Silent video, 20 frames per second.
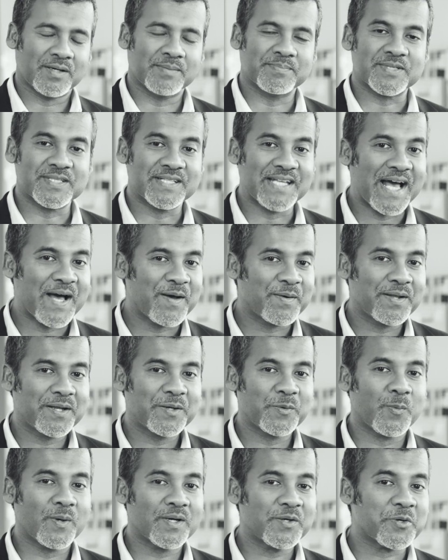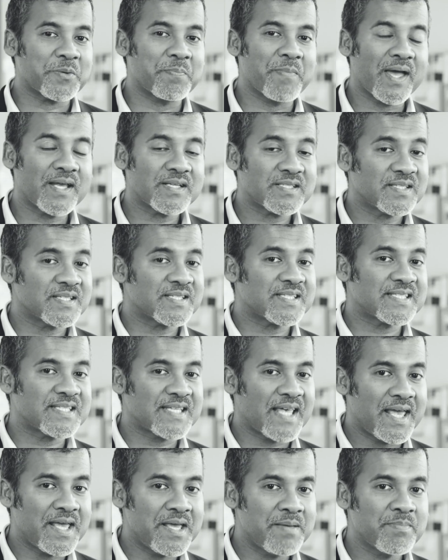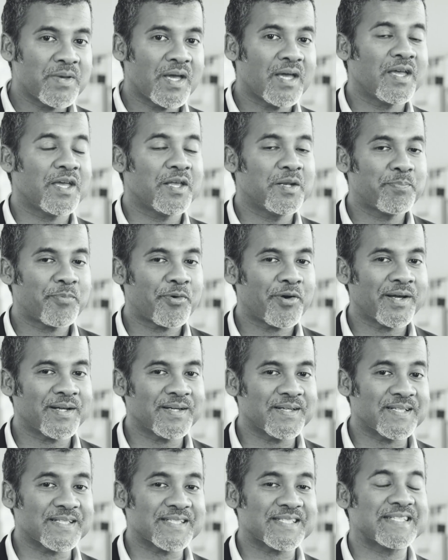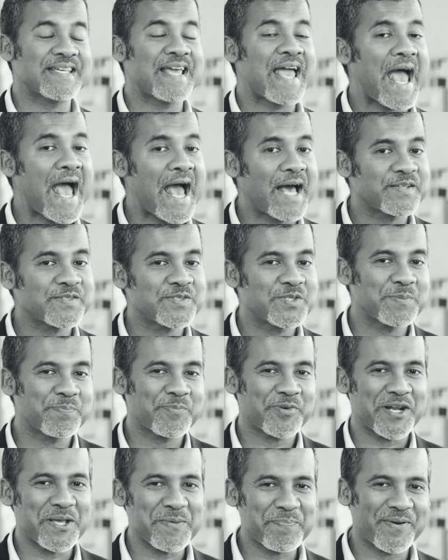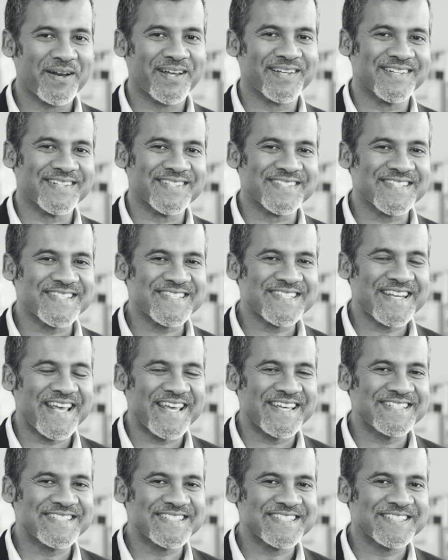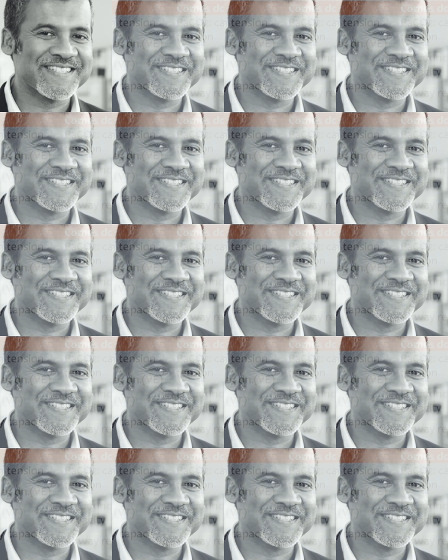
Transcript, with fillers: comes down, and what remains the same in pregnancy as the pre pregnancy state?